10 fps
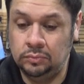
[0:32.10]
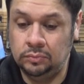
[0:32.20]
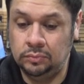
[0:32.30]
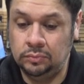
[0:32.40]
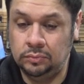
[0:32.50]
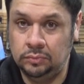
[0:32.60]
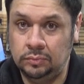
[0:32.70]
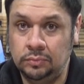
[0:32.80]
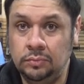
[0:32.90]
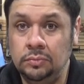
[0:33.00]

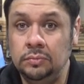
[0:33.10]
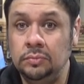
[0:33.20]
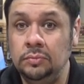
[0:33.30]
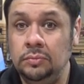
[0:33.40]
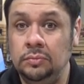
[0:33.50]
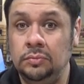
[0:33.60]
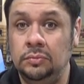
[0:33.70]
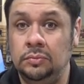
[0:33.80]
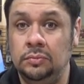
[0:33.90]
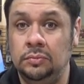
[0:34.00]

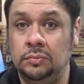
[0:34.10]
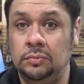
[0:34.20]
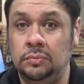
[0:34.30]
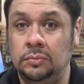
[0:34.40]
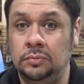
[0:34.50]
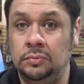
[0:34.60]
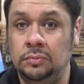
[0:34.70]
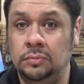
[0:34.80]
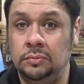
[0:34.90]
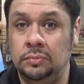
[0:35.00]

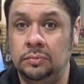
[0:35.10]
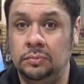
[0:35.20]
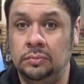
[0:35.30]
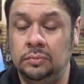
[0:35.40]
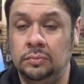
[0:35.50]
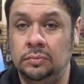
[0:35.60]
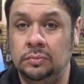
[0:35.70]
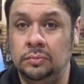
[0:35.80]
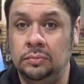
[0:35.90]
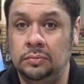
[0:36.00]

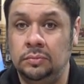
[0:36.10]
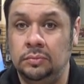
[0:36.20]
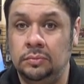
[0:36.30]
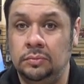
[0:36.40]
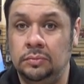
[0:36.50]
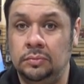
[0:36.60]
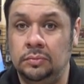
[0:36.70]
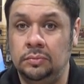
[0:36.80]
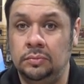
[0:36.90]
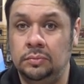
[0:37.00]

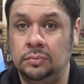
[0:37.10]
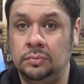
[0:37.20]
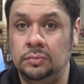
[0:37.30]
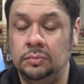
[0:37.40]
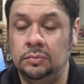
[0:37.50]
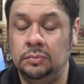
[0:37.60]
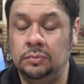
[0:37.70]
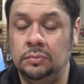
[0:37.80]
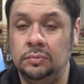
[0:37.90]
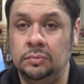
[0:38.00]

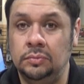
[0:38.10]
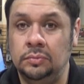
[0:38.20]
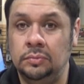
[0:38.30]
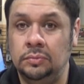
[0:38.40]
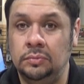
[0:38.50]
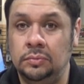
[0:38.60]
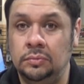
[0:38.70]
(not speaking)